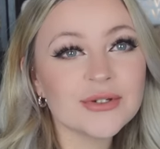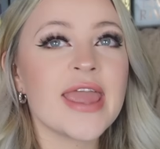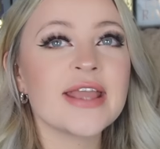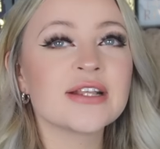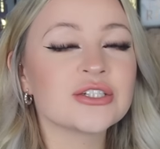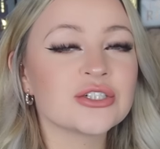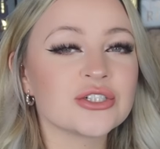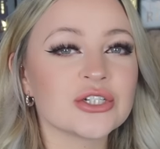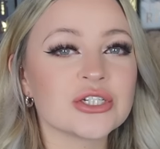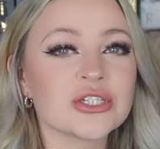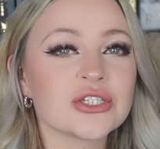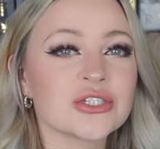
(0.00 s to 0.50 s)

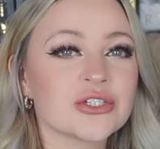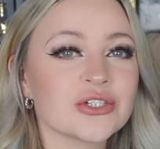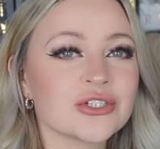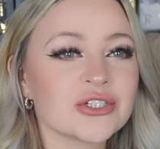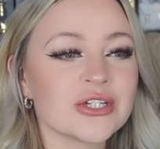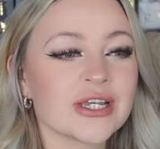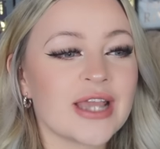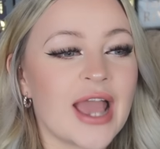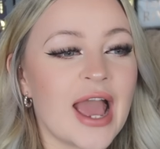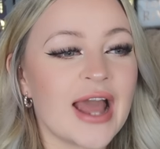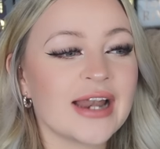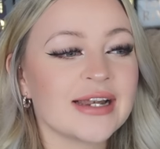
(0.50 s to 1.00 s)
It's just such
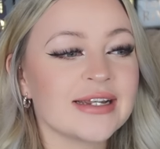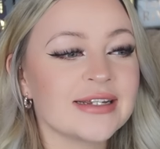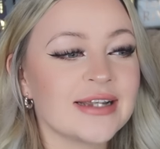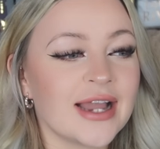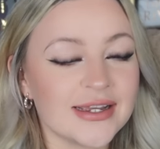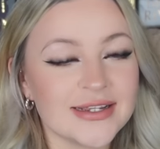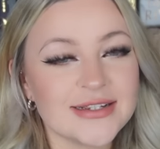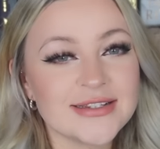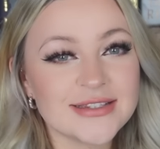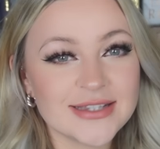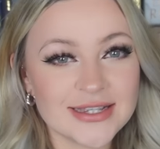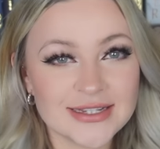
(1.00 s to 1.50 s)
like a
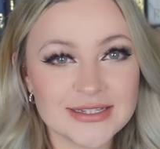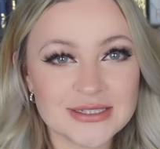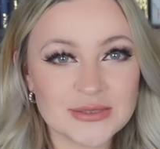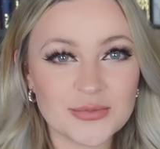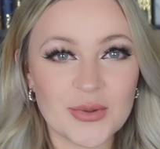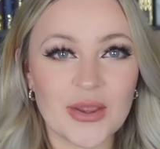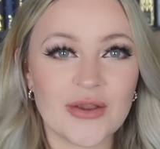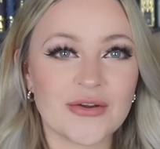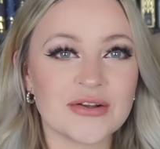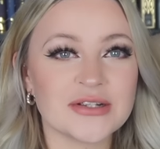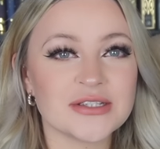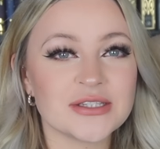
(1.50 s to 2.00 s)
nice
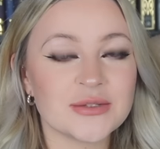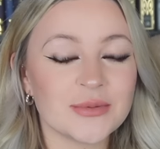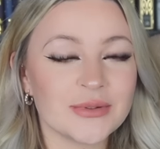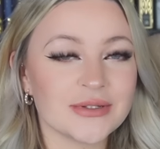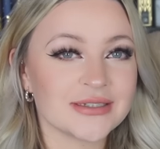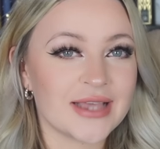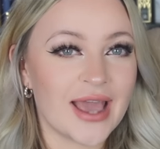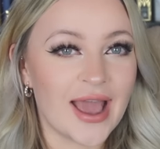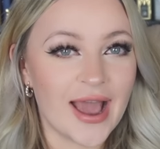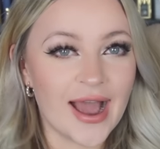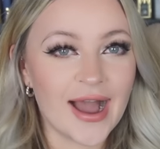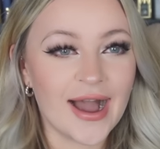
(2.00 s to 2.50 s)
experience to be able
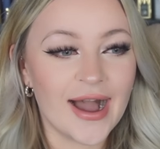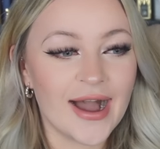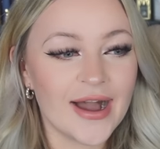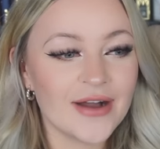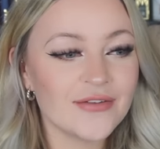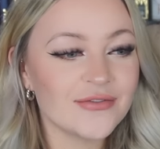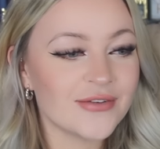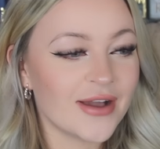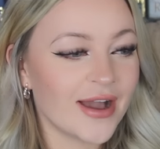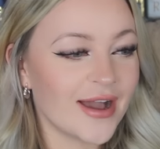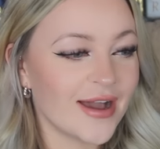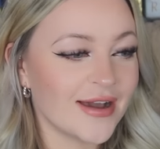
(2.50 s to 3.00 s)
to
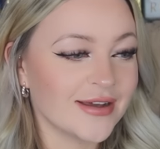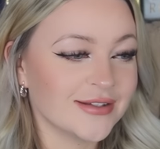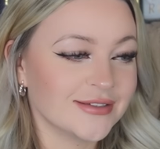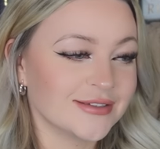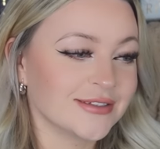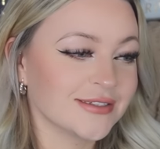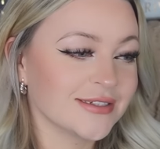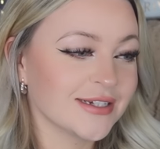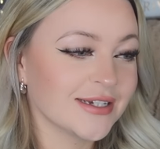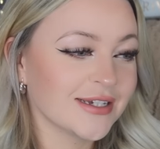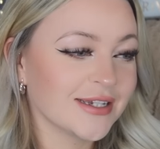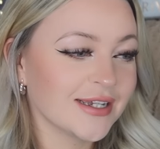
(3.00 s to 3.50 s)
have
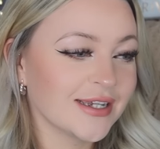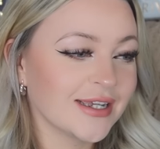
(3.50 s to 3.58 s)
and